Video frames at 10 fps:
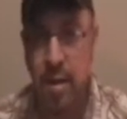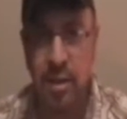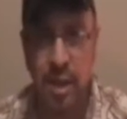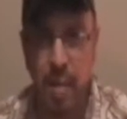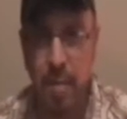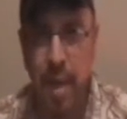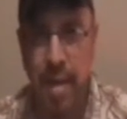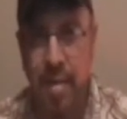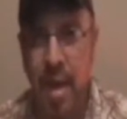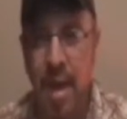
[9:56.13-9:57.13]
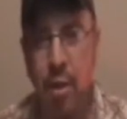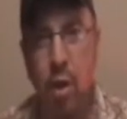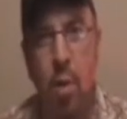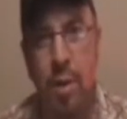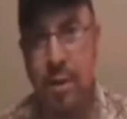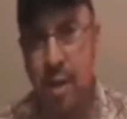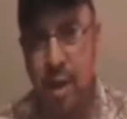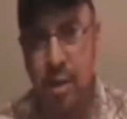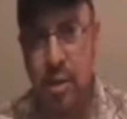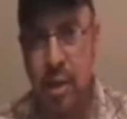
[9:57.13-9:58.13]
something like that. You go in
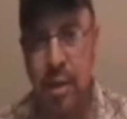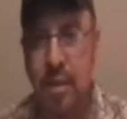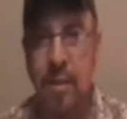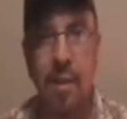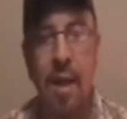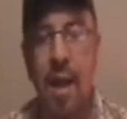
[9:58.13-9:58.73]
dungeons.